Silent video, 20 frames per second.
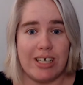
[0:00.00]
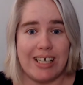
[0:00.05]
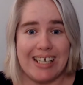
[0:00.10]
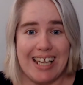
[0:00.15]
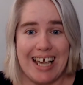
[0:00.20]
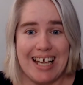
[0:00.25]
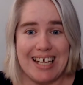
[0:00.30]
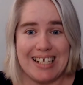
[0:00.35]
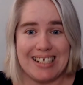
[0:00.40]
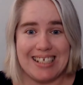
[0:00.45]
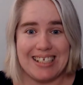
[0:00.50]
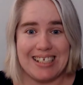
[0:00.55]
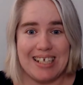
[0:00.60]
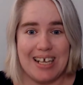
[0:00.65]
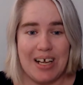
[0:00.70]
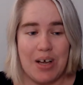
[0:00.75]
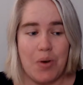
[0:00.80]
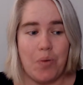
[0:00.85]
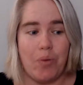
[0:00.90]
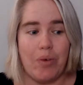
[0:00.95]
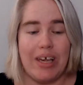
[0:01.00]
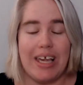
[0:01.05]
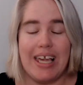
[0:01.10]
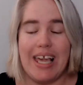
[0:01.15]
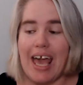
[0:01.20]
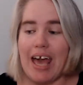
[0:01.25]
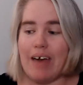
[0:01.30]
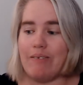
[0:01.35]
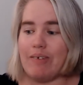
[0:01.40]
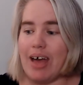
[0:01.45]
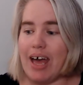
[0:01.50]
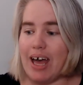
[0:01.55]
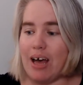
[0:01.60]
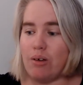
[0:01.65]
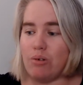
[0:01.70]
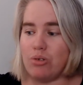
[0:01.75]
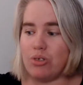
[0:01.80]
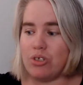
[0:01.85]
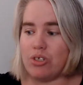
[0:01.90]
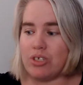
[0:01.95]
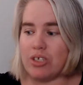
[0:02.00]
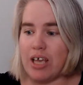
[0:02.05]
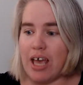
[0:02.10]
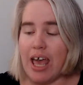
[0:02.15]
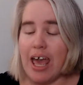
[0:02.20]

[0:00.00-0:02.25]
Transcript: Yes, we have a house.